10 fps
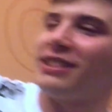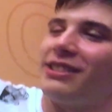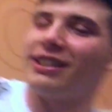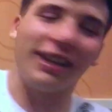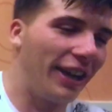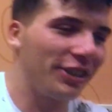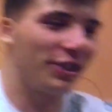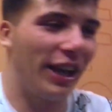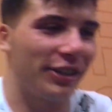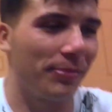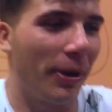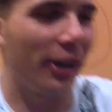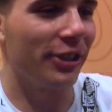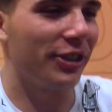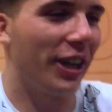I House
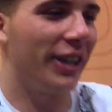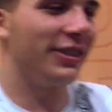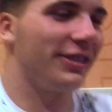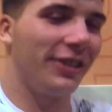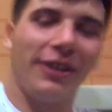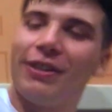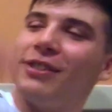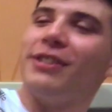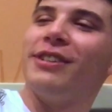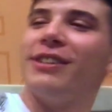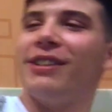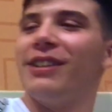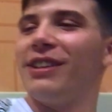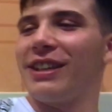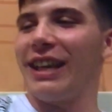Burgers, right?
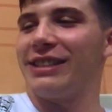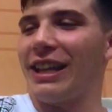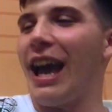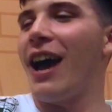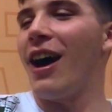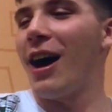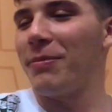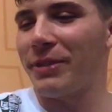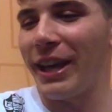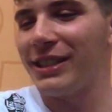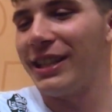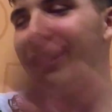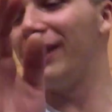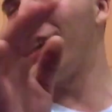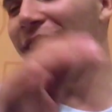So you can't say ad hoc, you can't
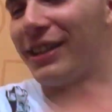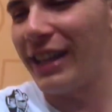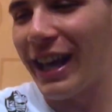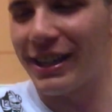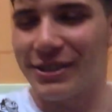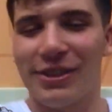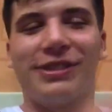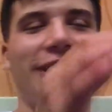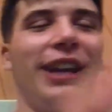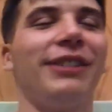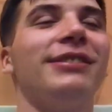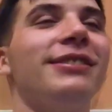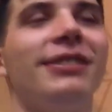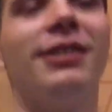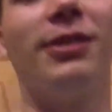say anything like that. So it's like,
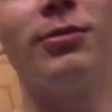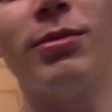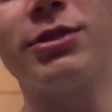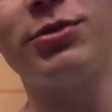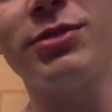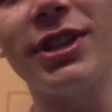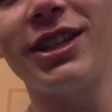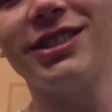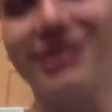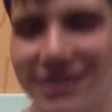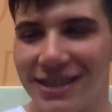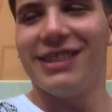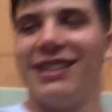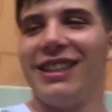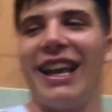what you say?
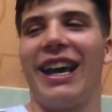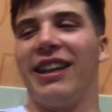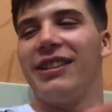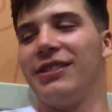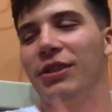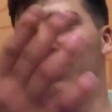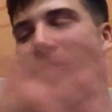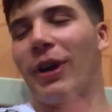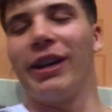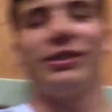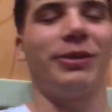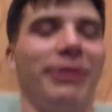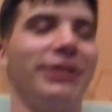Yeah, dude threatens him.